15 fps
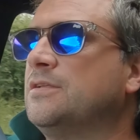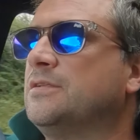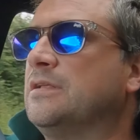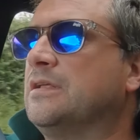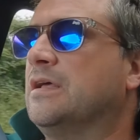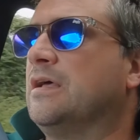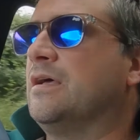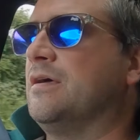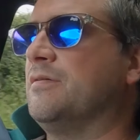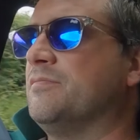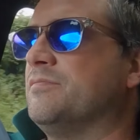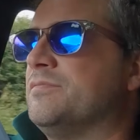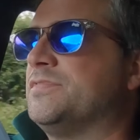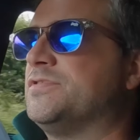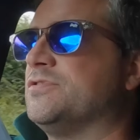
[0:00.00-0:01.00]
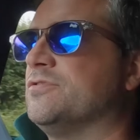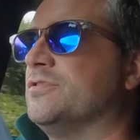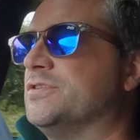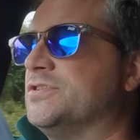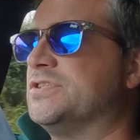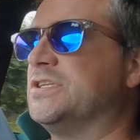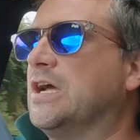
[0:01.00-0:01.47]
uh, um, sort
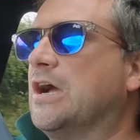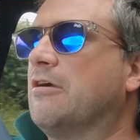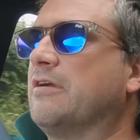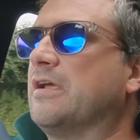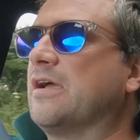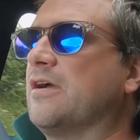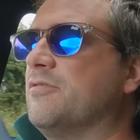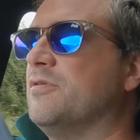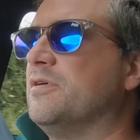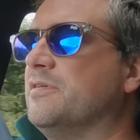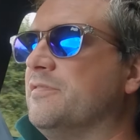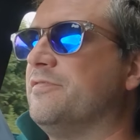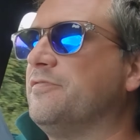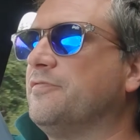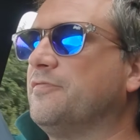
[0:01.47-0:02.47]
of scenario of